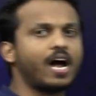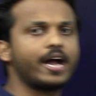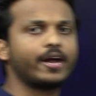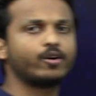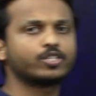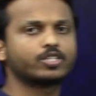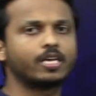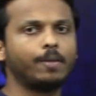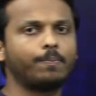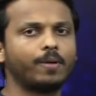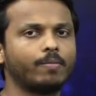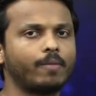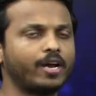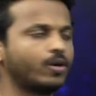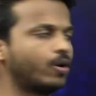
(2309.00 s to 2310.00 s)
the ions, keep
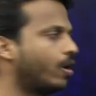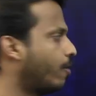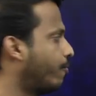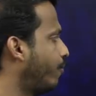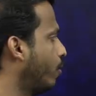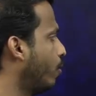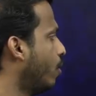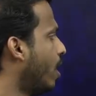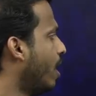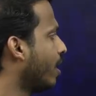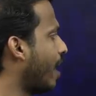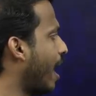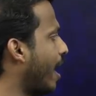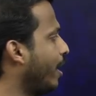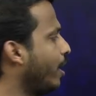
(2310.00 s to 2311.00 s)
in mind all of you,
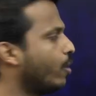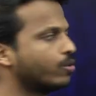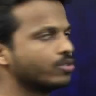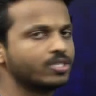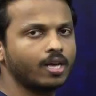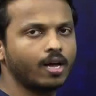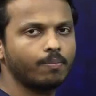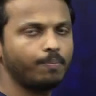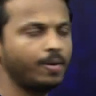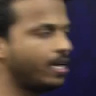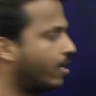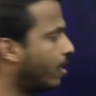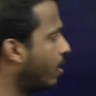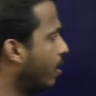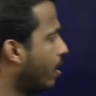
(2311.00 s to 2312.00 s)
anions are
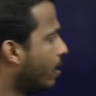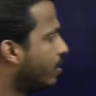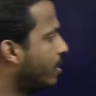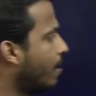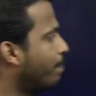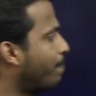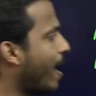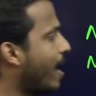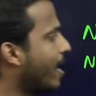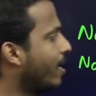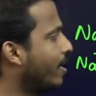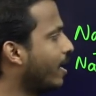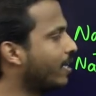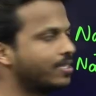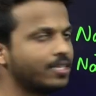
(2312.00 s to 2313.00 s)
bigger than
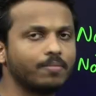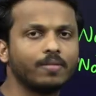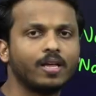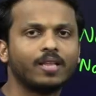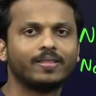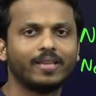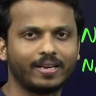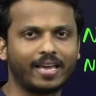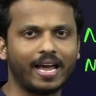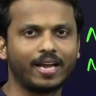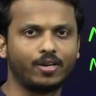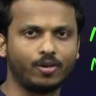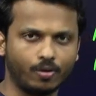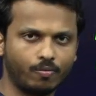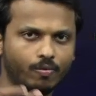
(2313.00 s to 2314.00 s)
parent atom than
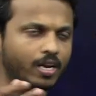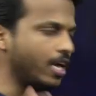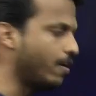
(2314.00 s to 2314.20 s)
cation. We'll